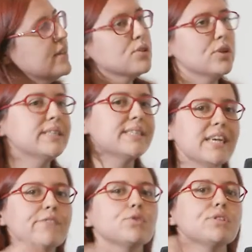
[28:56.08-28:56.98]
So it's
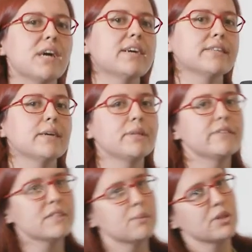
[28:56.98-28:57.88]
set to start. I mean,
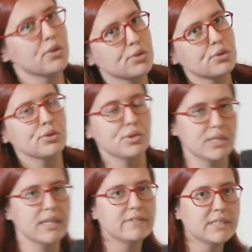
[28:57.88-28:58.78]
if something goes wrong, you
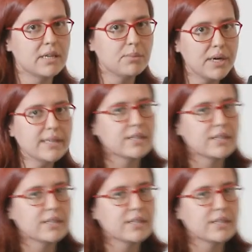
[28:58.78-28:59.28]
still have standby.